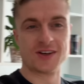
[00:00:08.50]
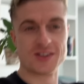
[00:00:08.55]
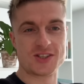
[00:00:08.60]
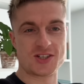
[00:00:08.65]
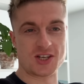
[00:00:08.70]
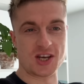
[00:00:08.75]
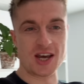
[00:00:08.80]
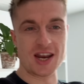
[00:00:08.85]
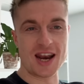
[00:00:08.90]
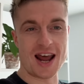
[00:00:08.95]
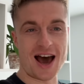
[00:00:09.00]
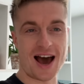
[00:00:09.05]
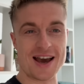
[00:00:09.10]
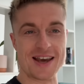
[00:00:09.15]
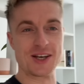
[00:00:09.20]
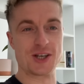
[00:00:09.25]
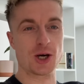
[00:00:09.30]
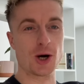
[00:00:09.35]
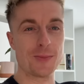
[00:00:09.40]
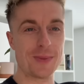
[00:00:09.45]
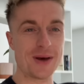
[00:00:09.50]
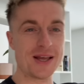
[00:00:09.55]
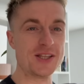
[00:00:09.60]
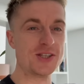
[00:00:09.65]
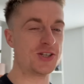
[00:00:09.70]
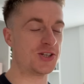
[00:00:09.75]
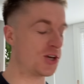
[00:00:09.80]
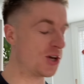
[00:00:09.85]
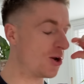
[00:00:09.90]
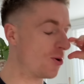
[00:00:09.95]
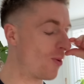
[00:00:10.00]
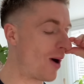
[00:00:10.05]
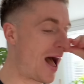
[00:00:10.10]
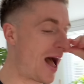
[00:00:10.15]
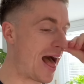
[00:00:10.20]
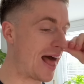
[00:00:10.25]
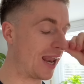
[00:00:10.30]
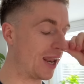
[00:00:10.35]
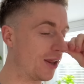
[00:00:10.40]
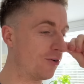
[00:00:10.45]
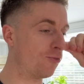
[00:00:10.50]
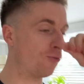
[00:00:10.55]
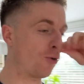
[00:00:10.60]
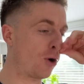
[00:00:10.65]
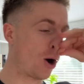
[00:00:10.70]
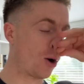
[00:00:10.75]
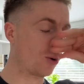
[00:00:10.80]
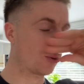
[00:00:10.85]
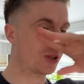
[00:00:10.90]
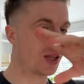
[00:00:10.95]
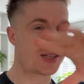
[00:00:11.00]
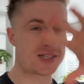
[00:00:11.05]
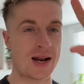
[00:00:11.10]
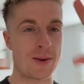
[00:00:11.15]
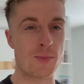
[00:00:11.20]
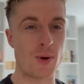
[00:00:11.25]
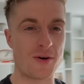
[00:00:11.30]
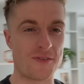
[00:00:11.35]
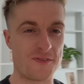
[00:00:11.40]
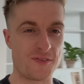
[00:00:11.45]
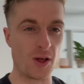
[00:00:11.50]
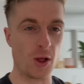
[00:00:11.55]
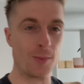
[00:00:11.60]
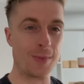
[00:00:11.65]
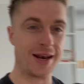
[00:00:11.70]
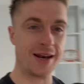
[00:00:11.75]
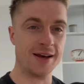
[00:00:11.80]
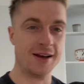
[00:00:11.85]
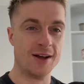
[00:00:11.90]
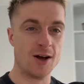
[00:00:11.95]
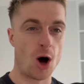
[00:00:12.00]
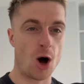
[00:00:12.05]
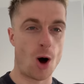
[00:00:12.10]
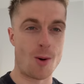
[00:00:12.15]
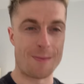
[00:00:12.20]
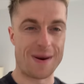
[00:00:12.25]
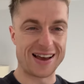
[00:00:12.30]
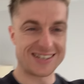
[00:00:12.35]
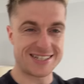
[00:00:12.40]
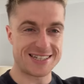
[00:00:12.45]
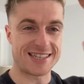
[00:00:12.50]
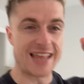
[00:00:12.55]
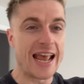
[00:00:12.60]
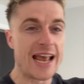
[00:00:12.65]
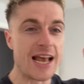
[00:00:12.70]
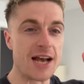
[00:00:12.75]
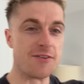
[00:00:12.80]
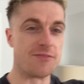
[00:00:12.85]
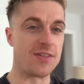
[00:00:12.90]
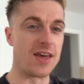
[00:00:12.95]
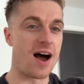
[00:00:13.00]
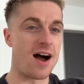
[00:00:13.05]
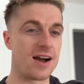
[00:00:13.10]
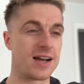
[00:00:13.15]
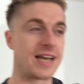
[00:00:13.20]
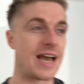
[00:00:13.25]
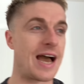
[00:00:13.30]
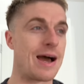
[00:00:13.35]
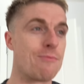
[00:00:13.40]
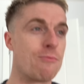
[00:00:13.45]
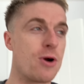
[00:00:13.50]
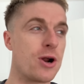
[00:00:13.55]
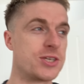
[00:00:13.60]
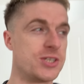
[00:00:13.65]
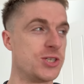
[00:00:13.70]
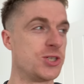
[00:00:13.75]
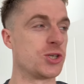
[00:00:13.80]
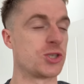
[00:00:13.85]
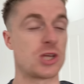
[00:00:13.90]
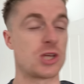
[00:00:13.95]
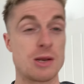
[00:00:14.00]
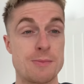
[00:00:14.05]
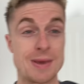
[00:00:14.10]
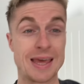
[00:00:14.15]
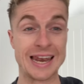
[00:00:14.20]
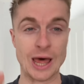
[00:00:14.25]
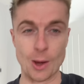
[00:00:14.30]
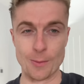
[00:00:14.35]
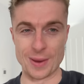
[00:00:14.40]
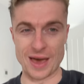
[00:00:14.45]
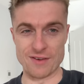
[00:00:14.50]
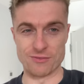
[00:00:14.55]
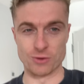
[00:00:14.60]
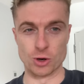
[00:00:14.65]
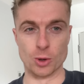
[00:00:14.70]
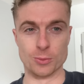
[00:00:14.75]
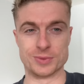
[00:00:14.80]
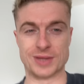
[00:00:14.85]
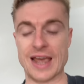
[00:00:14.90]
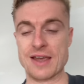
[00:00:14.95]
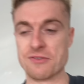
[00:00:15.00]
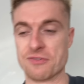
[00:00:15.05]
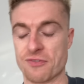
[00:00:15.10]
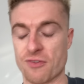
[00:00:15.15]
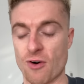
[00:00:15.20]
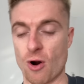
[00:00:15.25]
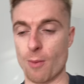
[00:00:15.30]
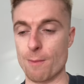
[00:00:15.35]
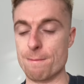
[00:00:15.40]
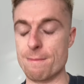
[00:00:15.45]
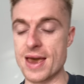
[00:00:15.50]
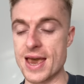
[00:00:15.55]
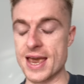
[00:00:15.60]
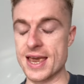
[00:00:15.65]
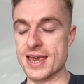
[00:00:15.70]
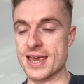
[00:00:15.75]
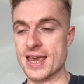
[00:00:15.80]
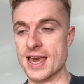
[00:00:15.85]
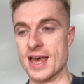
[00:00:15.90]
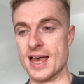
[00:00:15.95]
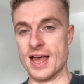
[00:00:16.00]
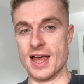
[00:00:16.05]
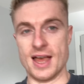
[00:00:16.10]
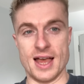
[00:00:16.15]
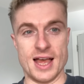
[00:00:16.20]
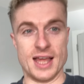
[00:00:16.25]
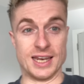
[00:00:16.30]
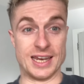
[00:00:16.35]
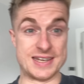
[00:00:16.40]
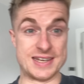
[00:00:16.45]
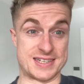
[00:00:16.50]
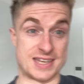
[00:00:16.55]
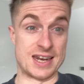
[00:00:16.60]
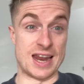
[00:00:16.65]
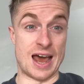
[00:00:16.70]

tonight coming to Elland Road. Listen, I'm not filming on my state-of-the-art camera because it's just going to be a little bit of an update from me. Listen,